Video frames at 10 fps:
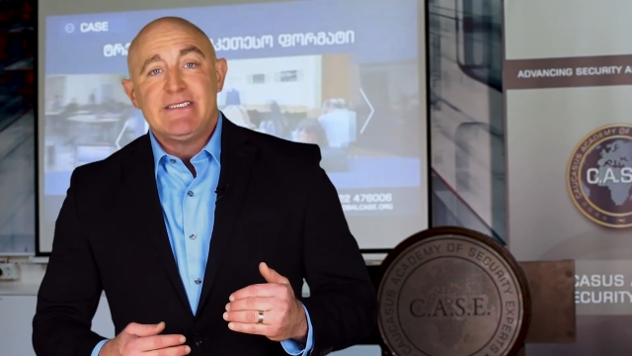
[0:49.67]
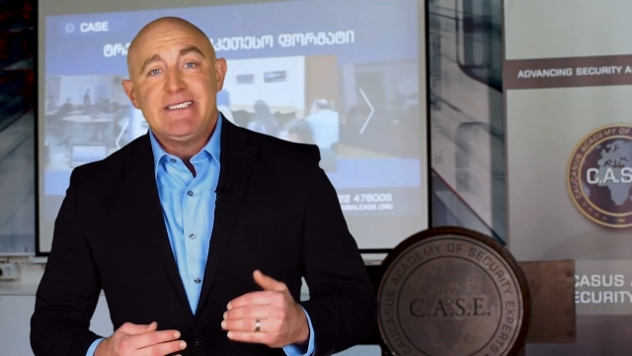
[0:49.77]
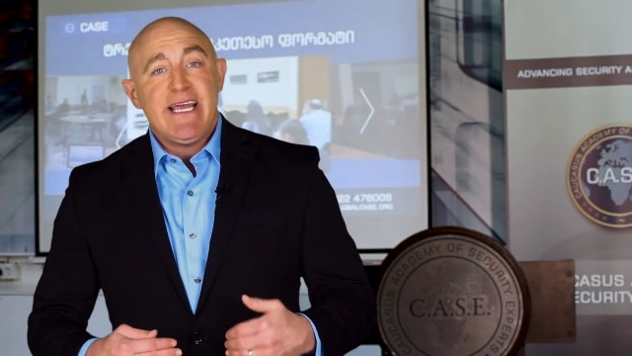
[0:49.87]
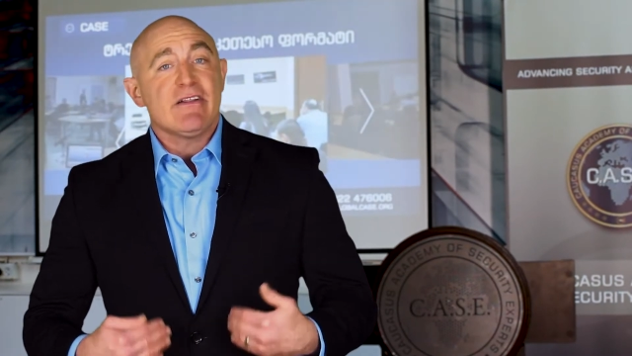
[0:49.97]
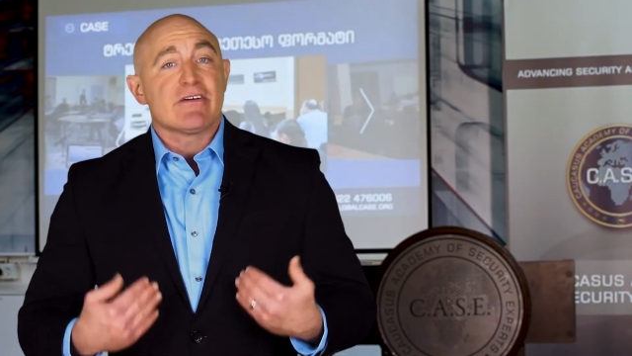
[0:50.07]

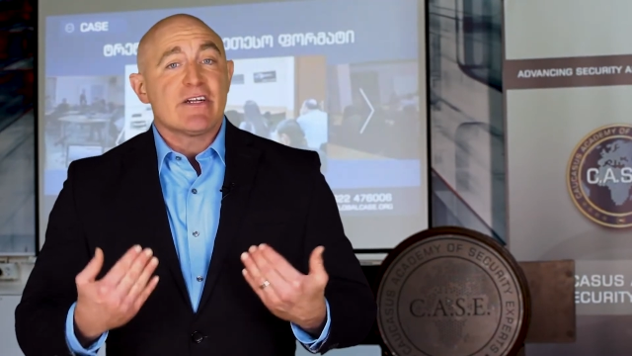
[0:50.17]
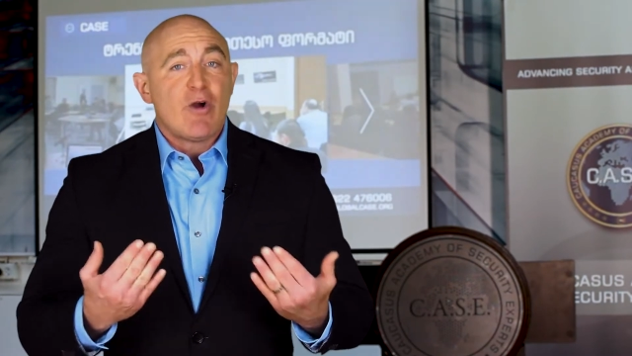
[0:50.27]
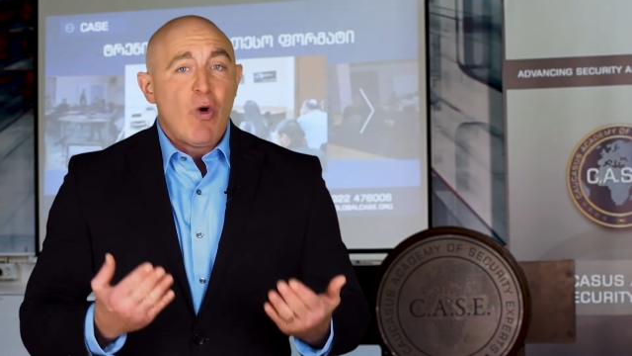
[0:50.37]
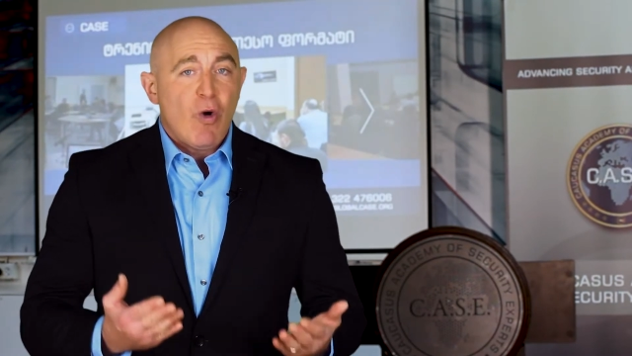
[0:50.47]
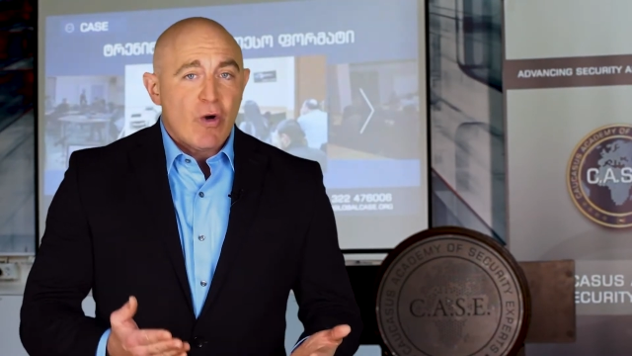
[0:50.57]
tailored
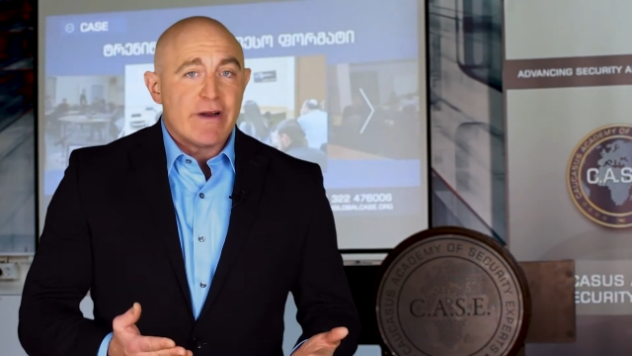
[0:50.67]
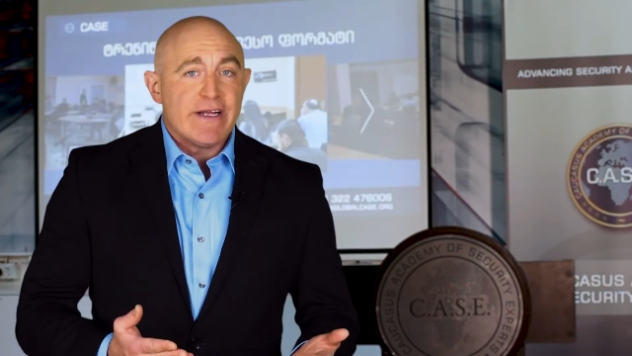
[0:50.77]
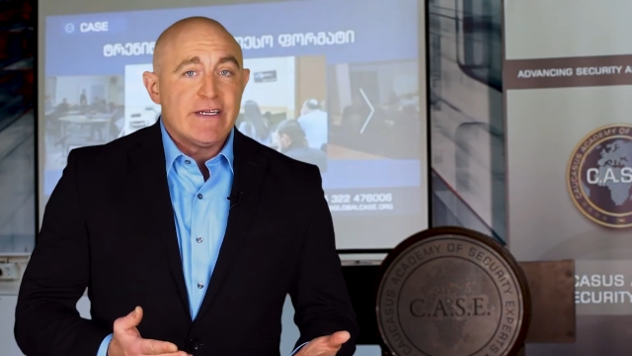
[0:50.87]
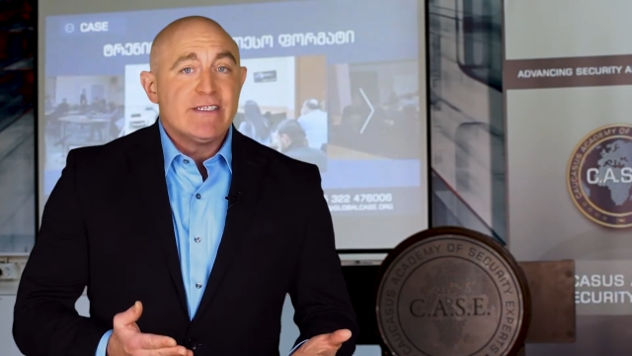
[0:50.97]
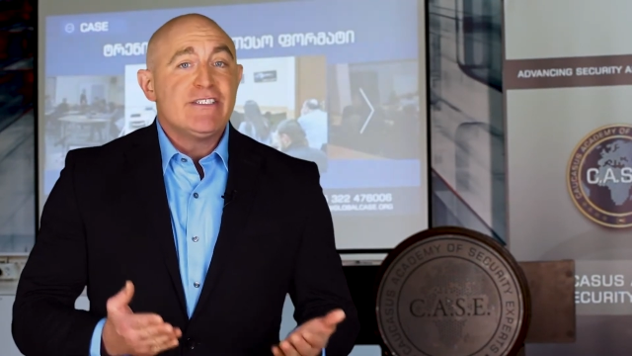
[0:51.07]

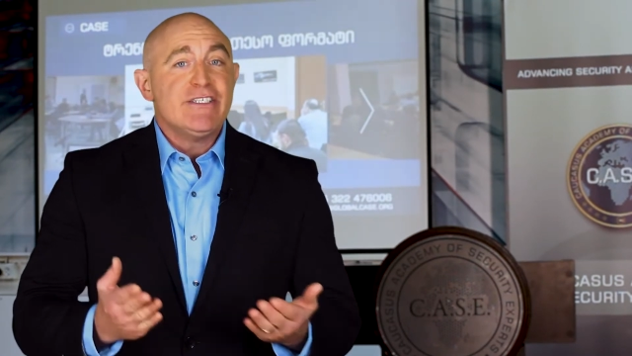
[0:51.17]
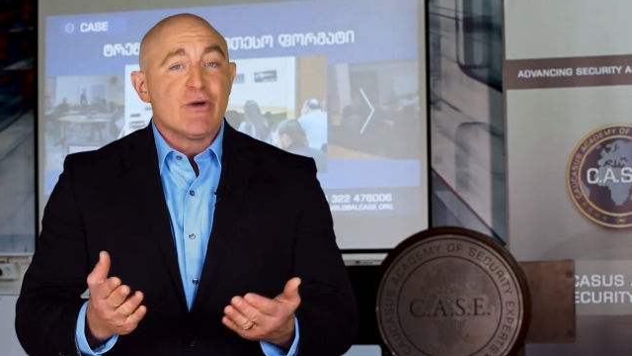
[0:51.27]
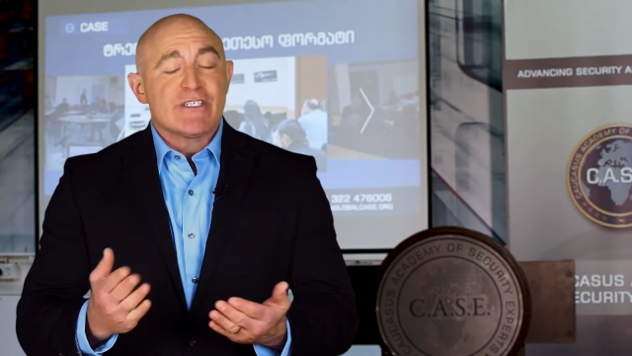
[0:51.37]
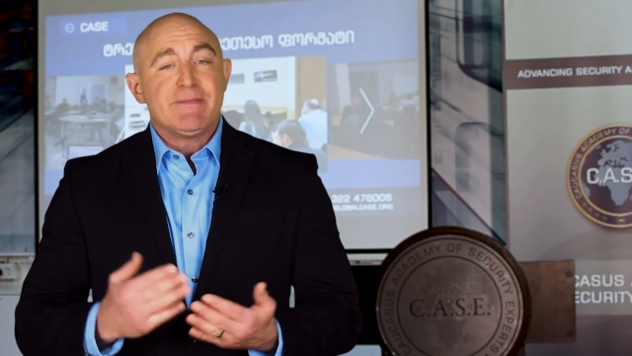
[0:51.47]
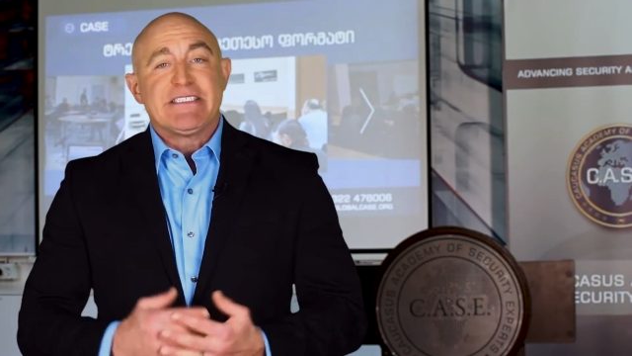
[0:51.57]
according to your
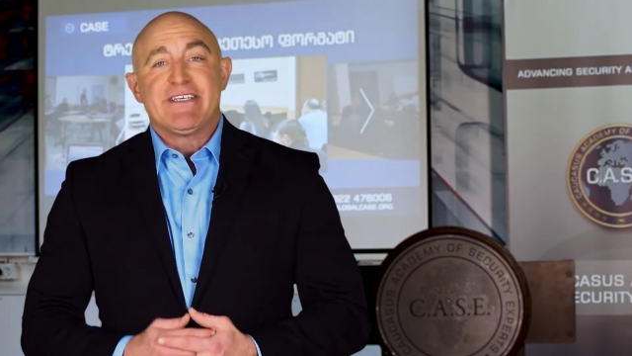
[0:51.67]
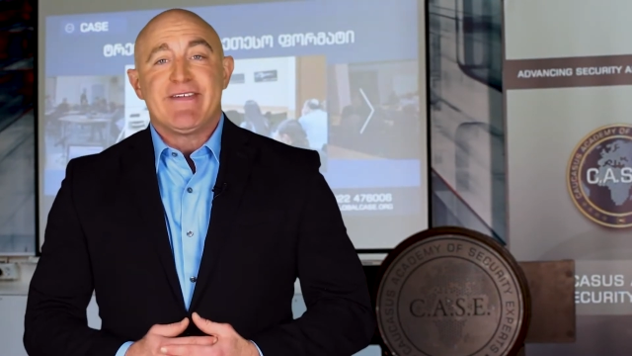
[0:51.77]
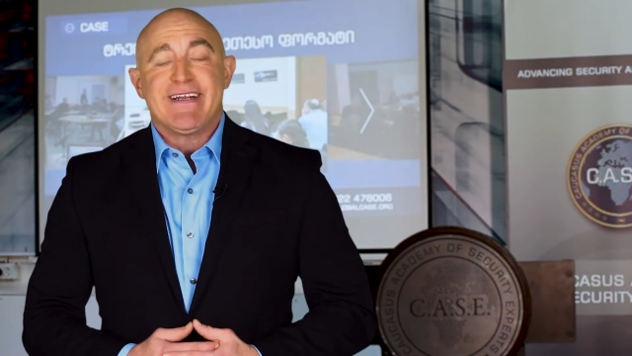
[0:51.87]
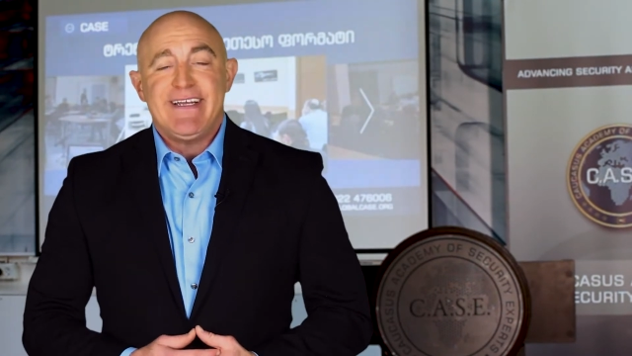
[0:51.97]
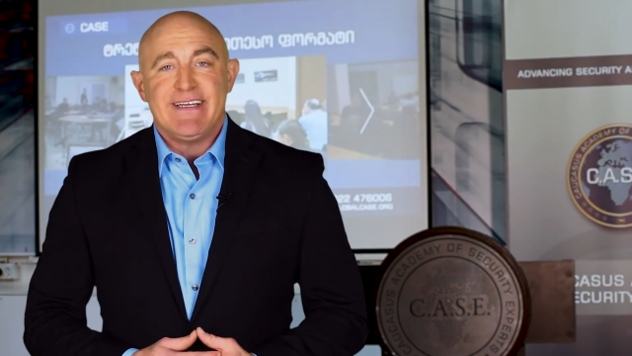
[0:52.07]

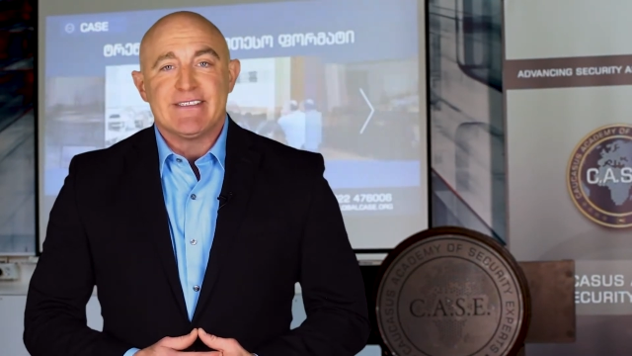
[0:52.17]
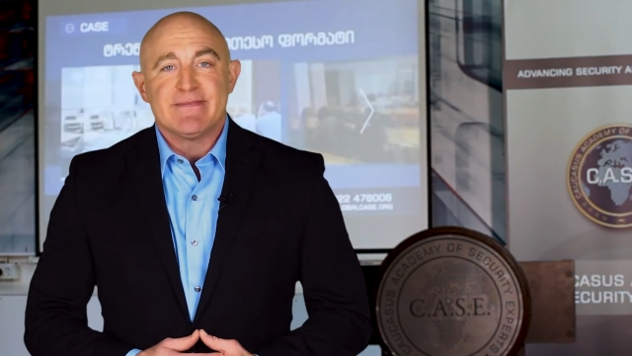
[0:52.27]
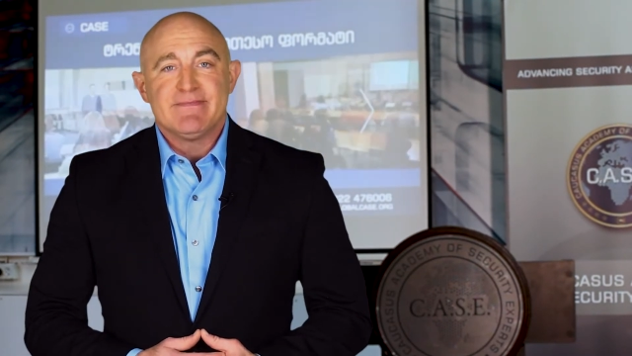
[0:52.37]
specific needs.